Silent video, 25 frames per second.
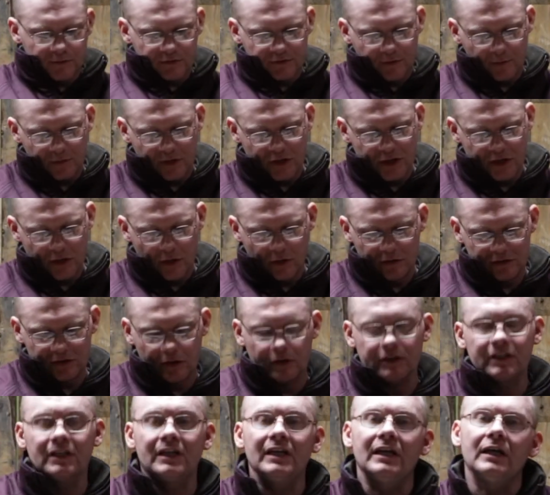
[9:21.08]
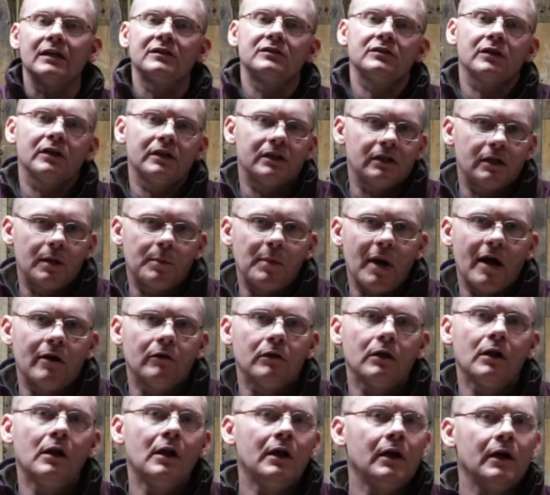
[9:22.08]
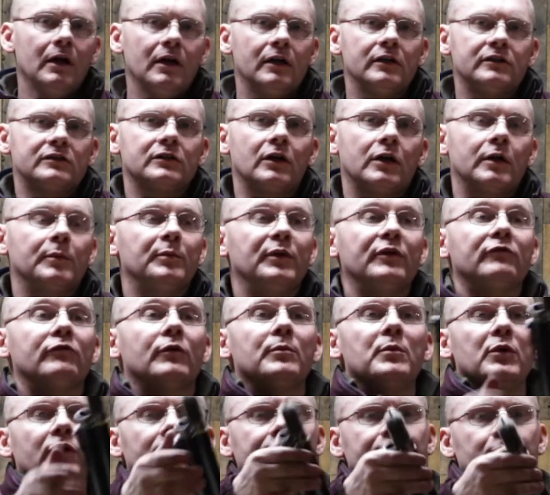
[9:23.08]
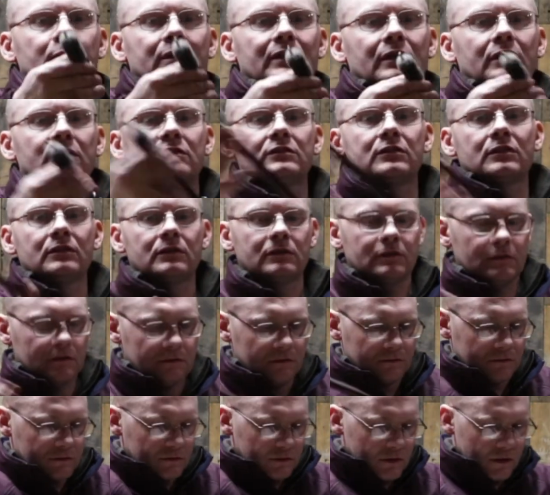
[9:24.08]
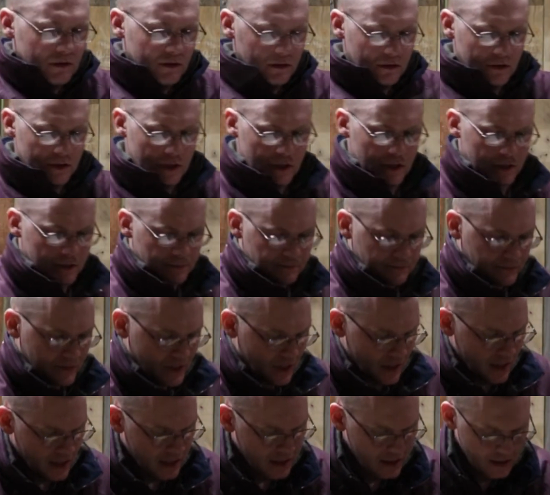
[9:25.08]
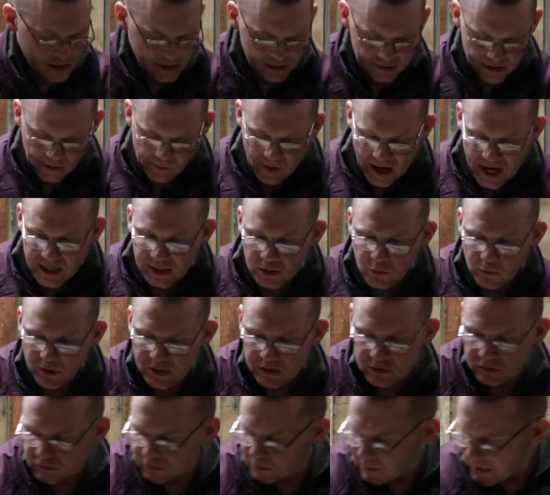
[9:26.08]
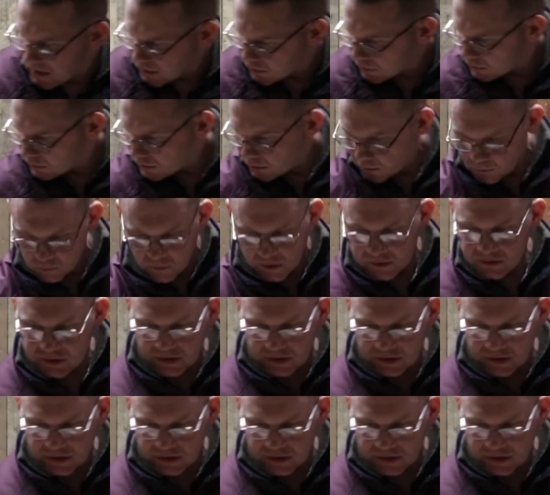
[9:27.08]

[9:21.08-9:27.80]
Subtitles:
from the chokes onto the inside of the barrel, it's going to be removed with this. Okay. Now anywhere there's metal you'll want to